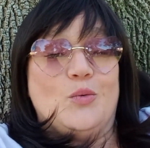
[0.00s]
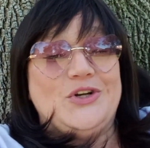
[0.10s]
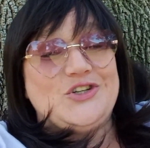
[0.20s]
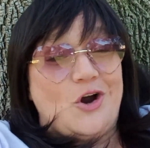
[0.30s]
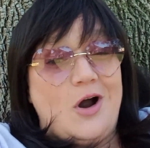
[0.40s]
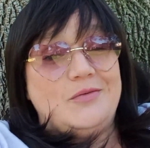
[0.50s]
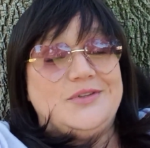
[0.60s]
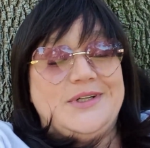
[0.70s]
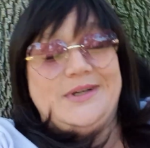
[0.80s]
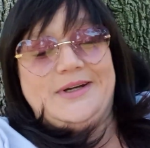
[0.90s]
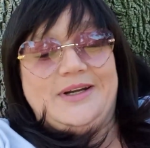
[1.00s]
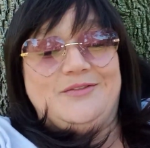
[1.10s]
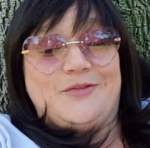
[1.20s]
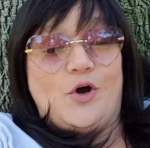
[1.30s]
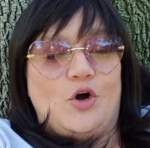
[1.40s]
which often
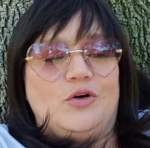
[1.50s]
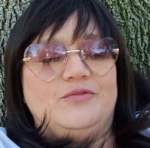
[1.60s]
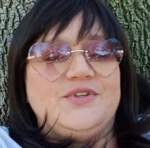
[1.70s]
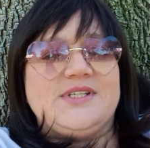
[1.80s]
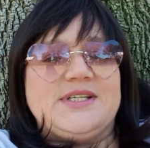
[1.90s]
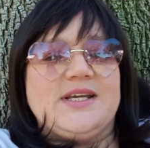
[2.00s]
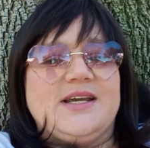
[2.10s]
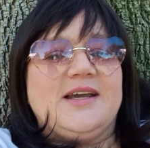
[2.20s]
involves